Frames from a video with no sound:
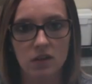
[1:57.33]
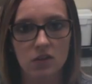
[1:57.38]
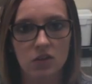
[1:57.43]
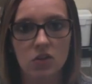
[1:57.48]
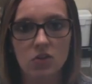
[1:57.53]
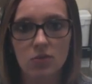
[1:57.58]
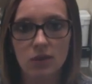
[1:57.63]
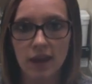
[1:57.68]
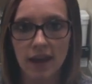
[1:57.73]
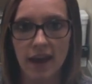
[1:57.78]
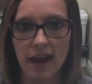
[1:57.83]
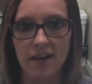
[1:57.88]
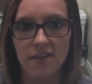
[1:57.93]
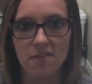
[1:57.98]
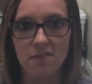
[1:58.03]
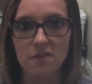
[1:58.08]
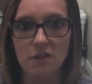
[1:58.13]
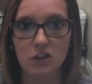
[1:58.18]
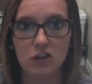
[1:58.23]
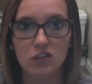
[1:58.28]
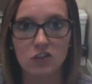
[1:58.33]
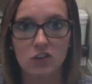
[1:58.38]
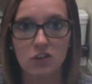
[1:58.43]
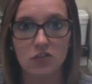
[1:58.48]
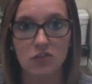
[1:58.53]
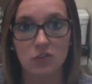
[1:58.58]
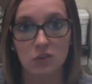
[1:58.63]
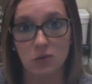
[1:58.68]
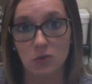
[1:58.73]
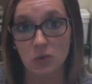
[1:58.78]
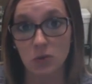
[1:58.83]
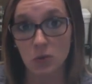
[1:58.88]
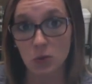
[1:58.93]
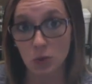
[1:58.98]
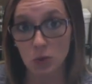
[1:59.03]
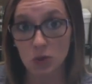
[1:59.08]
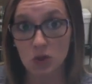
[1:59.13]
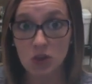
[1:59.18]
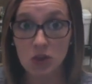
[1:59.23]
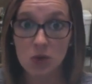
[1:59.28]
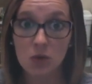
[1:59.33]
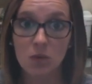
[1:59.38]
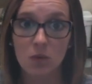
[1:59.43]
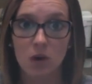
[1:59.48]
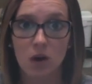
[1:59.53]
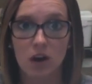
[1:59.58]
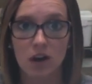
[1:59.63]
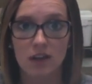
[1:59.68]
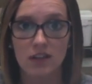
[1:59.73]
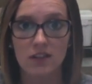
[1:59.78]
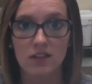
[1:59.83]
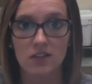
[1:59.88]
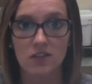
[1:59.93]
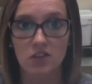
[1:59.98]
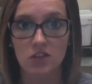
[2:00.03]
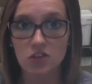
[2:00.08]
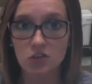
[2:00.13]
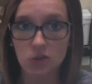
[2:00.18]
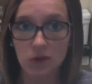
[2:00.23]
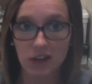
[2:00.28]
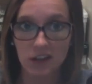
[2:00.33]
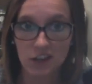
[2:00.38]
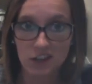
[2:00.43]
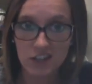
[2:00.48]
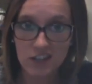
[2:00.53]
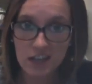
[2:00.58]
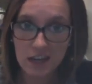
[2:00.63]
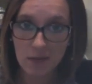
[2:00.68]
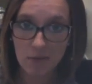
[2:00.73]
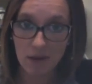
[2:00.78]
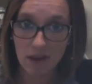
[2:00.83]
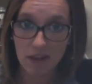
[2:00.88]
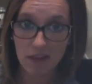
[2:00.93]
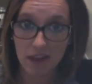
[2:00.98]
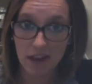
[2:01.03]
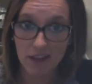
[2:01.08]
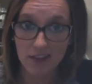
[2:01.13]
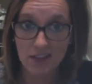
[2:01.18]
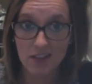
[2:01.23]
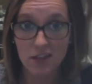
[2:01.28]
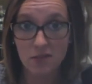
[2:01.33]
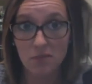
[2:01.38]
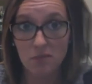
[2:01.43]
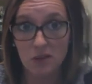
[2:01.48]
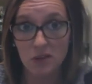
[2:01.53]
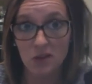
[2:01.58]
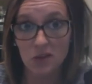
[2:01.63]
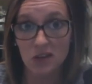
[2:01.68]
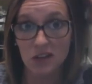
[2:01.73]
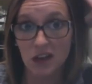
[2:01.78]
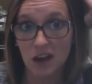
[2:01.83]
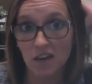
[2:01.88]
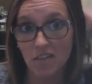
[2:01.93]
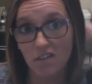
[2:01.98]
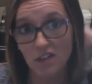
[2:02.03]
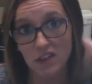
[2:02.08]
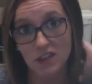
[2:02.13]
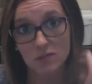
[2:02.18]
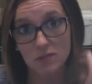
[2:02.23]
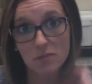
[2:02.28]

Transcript: you can filter through who you want to join your team, and that's the beauty of this